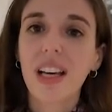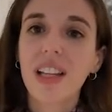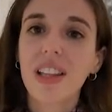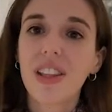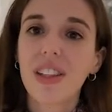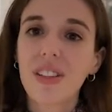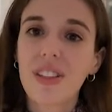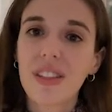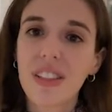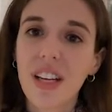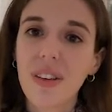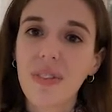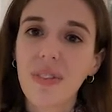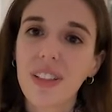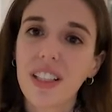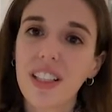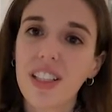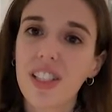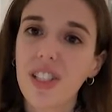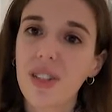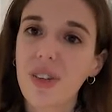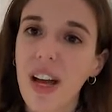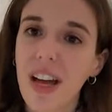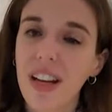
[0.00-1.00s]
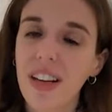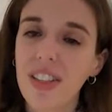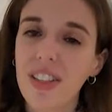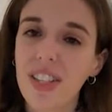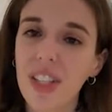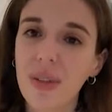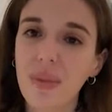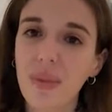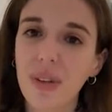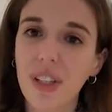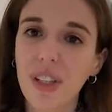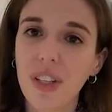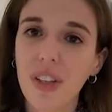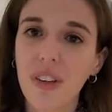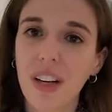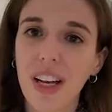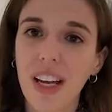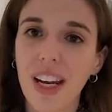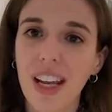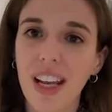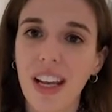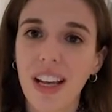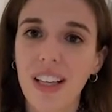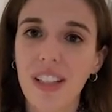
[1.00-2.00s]
There's definitely a strategy when
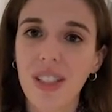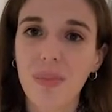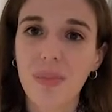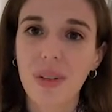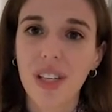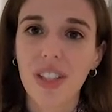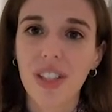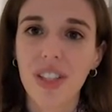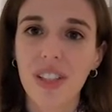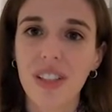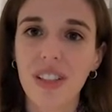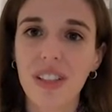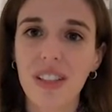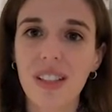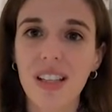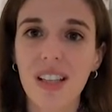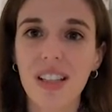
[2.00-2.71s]
creating exhibitions,